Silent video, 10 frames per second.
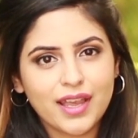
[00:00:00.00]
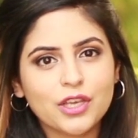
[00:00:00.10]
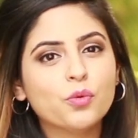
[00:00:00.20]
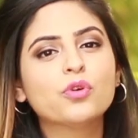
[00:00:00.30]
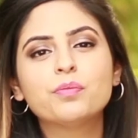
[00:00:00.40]

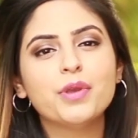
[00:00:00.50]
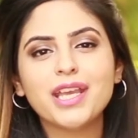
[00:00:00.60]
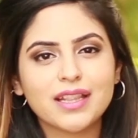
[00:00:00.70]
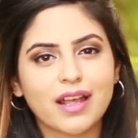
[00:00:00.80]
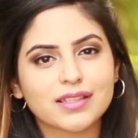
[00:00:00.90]
You won't
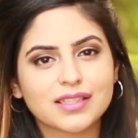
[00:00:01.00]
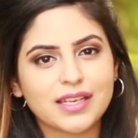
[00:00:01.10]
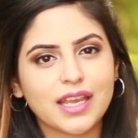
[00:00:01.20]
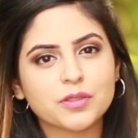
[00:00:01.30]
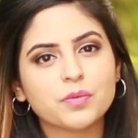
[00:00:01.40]
be in that
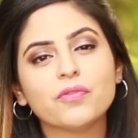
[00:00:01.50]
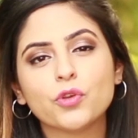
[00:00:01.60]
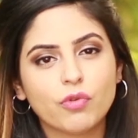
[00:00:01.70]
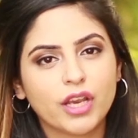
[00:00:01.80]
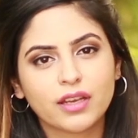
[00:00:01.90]
state if
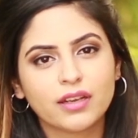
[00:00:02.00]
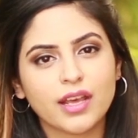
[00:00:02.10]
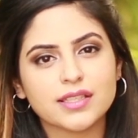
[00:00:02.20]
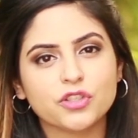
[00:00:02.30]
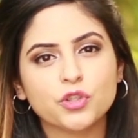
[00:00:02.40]
you
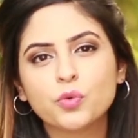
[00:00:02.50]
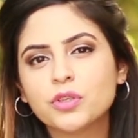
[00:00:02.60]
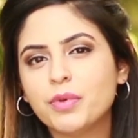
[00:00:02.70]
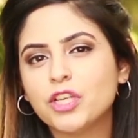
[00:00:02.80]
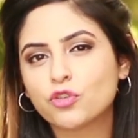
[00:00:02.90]
recognize it. You
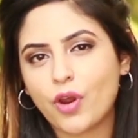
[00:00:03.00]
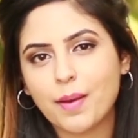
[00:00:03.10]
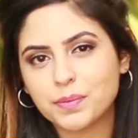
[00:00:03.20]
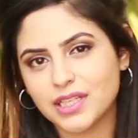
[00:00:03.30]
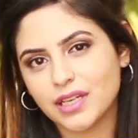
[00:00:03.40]
won't be
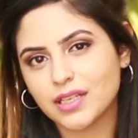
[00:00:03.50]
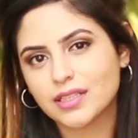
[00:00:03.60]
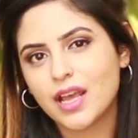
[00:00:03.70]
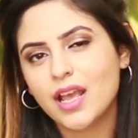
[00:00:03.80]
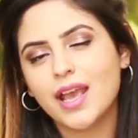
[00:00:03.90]
trapped in
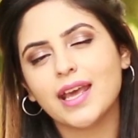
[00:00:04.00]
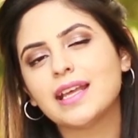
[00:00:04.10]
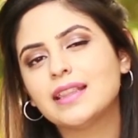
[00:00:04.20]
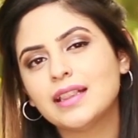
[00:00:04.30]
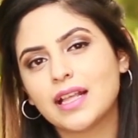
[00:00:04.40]
it. And
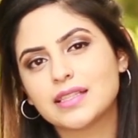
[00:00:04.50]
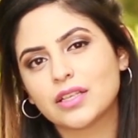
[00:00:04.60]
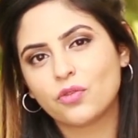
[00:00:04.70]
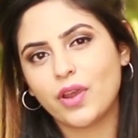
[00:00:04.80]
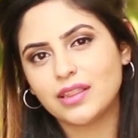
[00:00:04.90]
I think that's a
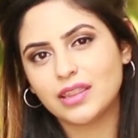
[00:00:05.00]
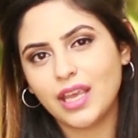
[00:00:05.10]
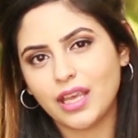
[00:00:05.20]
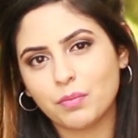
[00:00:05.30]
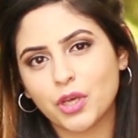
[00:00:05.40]
great
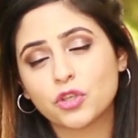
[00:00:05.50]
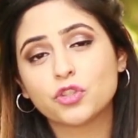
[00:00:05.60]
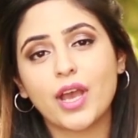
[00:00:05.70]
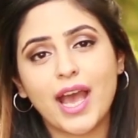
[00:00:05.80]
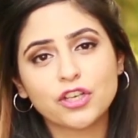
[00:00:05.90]
thing
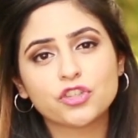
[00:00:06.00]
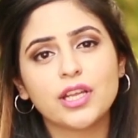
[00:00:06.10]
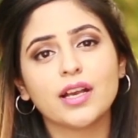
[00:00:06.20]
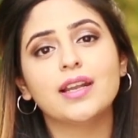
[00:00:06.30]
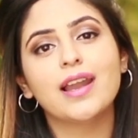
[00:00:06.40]
because you're
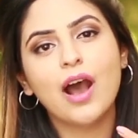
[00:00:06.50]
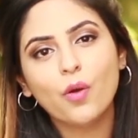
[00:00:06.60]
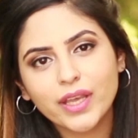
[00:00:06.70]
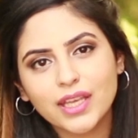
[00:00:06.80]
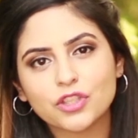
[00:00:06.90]
actually
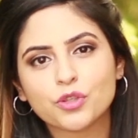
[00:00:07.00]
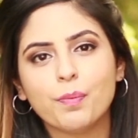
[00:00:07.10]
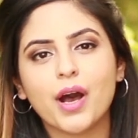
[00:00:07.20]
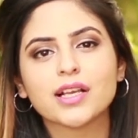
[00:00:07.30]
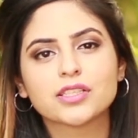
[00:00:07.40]
allowing it to
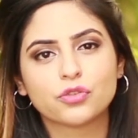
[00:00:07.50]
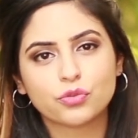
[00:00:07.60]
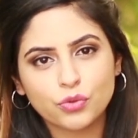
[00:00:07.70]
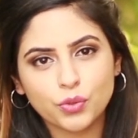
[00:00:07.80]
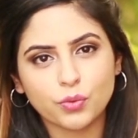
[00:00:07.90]
pass
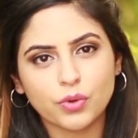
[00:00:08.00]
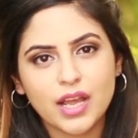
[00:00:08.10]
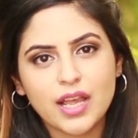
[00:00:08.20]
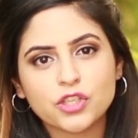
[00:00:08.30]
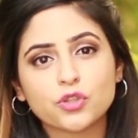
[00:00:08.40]
through
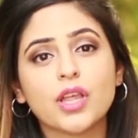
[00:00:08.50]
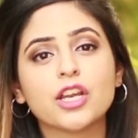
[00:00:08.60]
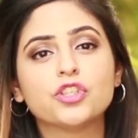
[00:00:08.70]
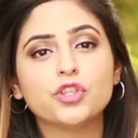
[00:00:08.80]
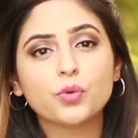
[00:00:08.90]
so
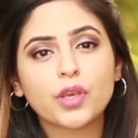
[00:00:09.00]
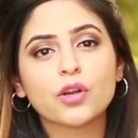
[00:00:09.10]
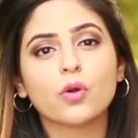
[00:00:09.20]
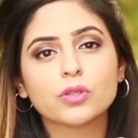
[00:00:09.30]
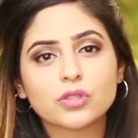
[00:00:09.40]
that you
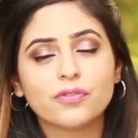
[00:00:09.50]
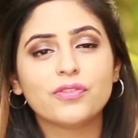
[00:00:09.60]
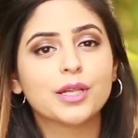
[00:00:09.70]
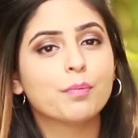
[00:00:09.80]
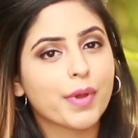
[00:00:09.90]
can also
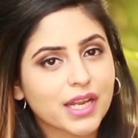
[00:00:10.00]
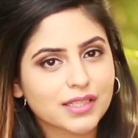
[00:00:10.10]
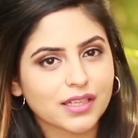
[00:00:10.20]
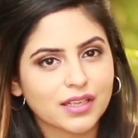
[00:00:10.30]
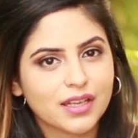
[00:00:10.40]
feel
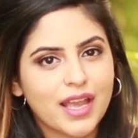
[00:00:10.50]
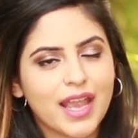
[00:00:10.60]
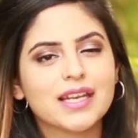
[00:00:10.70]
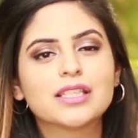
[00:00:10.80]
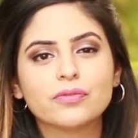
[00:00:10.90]
better.
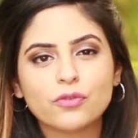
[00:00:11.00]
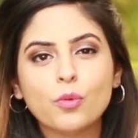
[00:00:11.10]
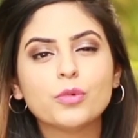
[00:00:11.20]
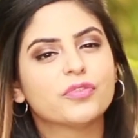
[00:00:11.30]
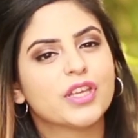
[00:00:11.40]
And it's a
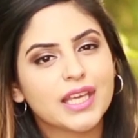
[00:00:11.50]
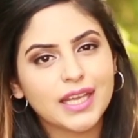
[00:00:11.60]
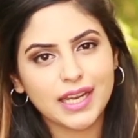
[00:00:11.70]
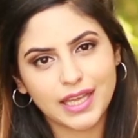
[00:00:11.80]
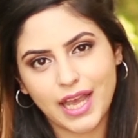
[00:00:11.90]
form of
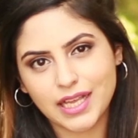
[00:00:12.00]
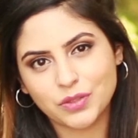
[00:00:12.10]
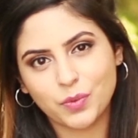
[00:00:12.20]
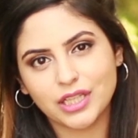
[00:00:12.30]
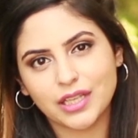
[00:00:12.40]
healing
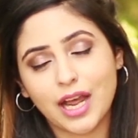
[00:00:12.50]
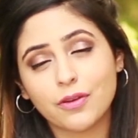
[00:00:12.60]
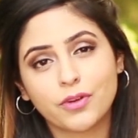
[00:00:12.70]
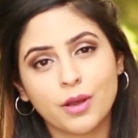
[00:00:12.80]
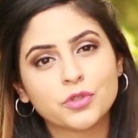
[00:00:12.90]
as well that
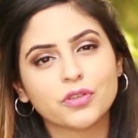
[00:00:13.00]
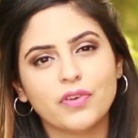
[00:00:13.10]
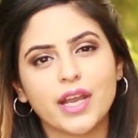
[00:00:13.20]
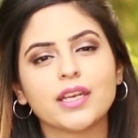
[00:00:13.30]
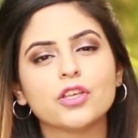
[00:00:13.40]
I've come to
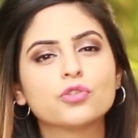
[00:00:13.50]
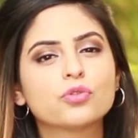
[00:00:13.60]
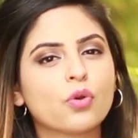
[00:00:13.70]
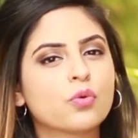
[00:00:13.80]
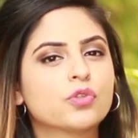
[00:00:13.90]
find is
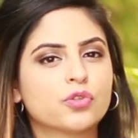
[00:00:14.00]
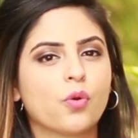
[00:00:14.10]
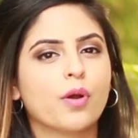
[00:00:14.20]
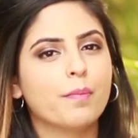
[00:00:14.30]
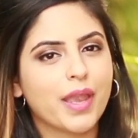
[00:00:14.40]
so,
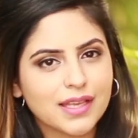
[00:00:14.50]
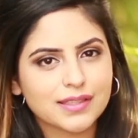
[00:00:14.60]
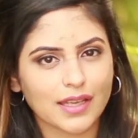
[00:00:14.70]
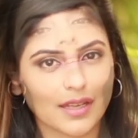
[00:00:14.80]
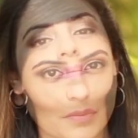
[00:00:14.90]
so
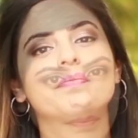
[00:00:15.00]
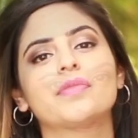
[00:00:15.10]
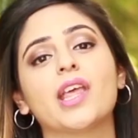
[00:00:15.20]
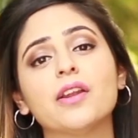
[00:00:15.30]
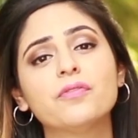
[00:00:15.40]
amazing.
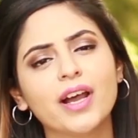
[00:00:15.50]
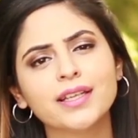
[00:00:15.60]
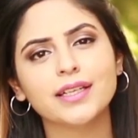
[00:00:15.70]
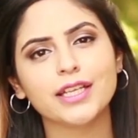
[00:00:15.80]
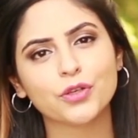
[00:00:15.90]
And
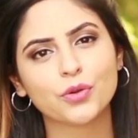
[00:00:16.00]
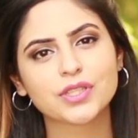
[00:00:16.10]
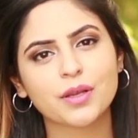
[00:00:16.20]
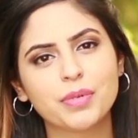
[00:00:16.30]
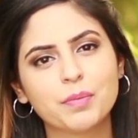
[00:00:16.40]
finally, you know,
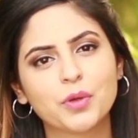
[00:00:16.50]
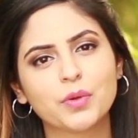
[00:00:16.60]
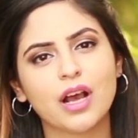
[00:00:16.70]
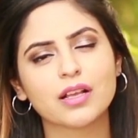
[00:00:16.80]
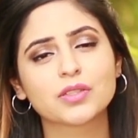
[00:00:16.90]
some people
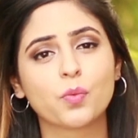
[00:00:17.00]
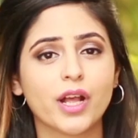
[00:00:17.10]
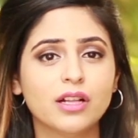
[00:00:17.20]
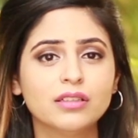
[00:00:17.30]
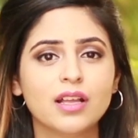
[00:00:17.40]
would ask,
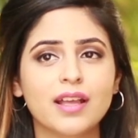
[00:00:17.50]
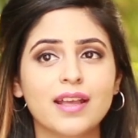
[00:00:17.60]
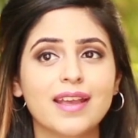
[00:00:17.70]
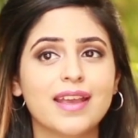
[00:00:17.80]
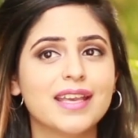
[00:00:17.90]
well,
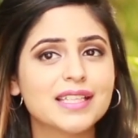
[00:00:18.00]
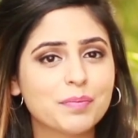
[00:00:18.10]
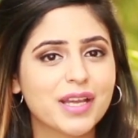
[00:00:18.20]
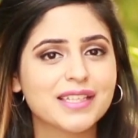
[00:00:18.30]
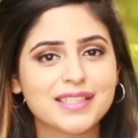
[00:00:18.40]
is
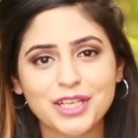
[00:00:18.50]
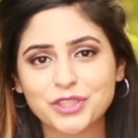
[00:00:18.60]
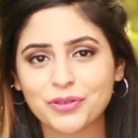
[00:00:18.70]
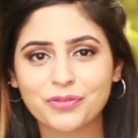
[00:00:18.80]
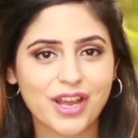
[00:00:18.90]

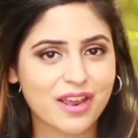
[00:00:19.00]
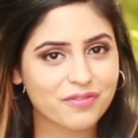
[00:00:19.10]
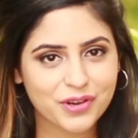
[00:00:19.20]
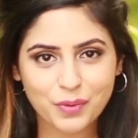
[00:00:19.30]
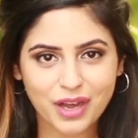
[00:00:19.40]
meditation for
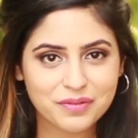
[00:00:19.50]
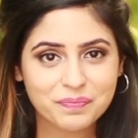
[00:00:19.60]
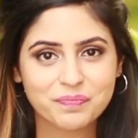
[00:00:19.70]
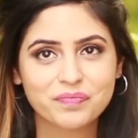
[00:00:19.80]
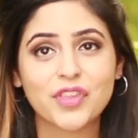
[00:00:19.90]
everyone?
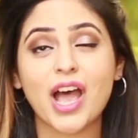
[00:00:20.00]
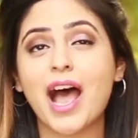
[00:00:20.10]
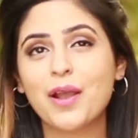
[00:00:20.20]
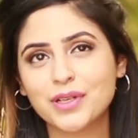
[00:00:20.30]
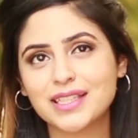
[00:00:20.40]

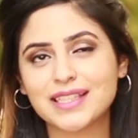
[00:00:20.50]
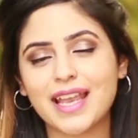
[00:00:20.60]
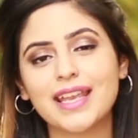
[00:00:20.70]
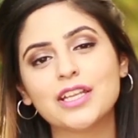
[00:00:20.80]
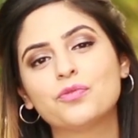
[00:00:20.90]
I would
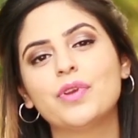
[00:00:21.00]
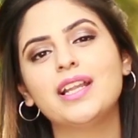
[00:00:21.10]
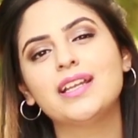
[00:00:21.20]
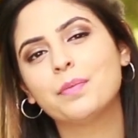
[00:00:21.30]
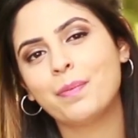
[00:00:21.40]
say it
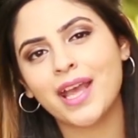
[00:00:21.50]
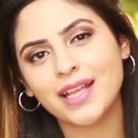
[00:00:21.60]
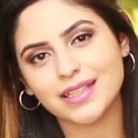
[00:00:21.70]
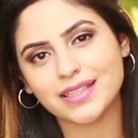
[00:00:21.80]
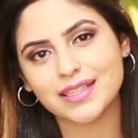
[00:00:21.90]
really
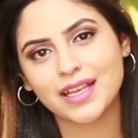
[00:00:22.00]
depends.